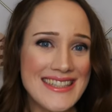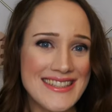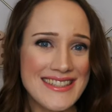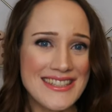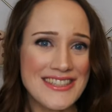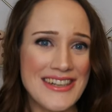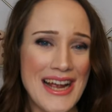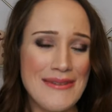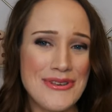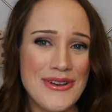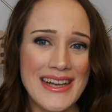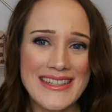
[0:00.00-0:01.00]

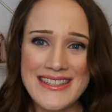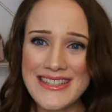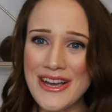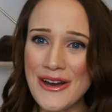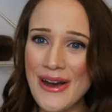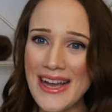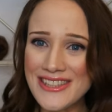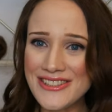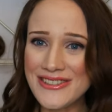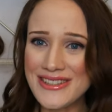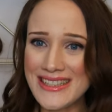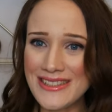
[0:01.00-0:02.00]
Instagram, you guys know I
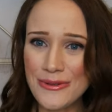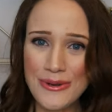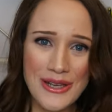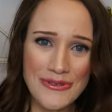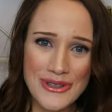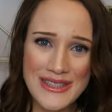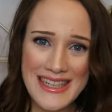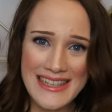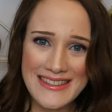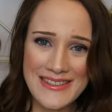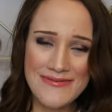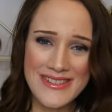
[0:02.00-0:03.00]
do the 24
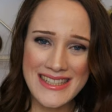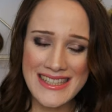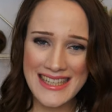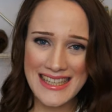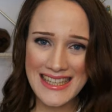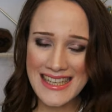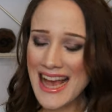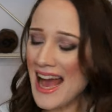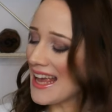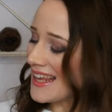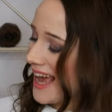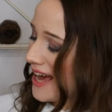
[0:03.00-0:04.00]
days of tea
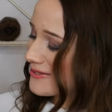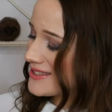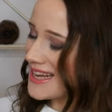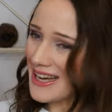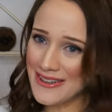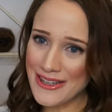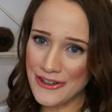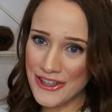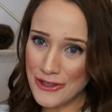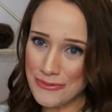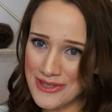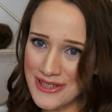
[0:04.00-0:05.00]
countdown, I
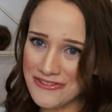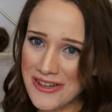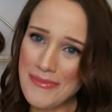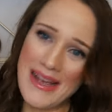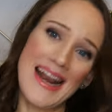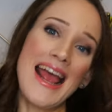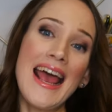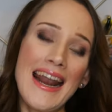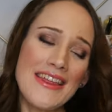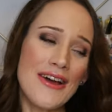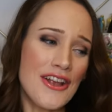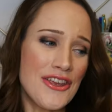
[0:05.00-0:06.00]
already opened the ribbon.
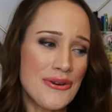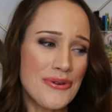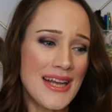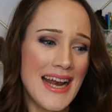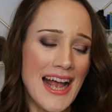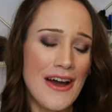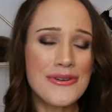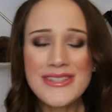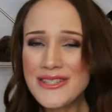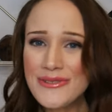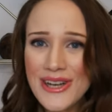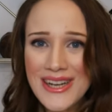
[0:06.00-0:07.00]
And I thought, you know what, I
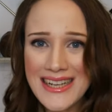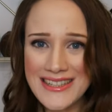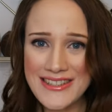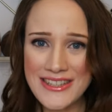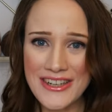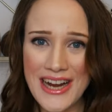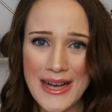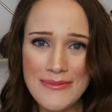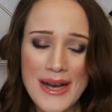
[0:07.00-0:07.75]
always do it on Instagram.